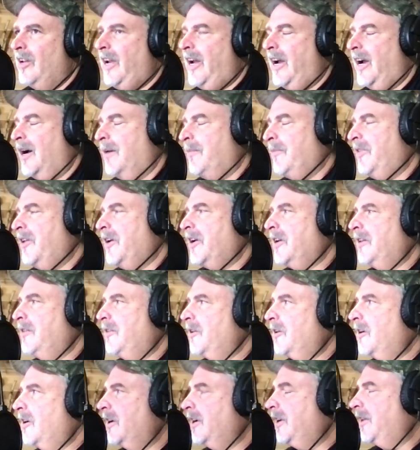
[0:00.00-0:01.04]
Yeah. I'm thinking
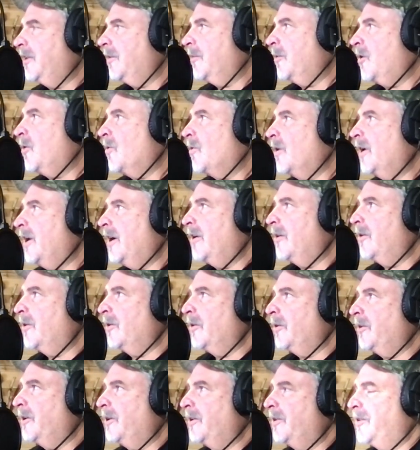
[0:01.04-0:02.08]
they're going to get the corn out
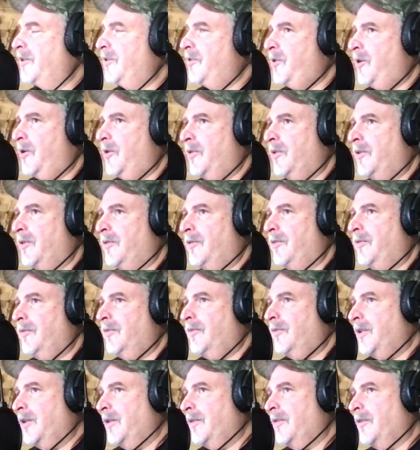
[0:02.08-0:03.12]
earlier this year than
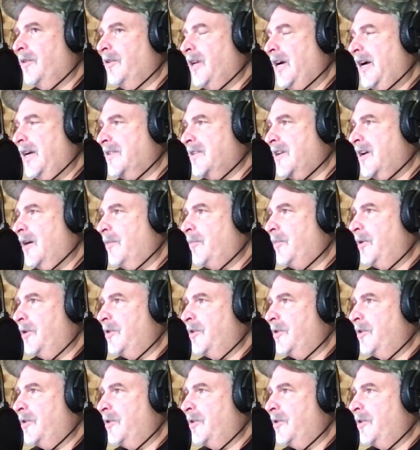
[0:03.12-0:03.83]
the last couple.